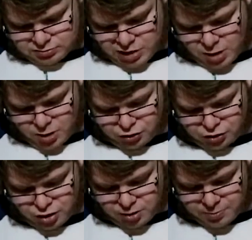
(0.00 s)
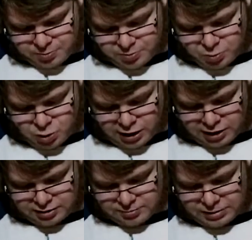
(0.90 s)
Not really sure what
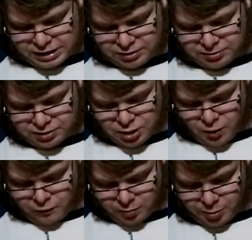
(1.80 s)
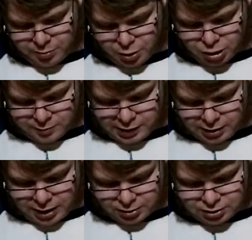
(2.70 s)
I need to know from a book
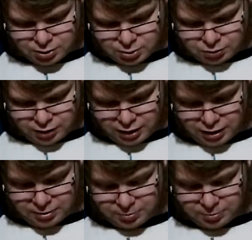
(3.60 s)
about how to use a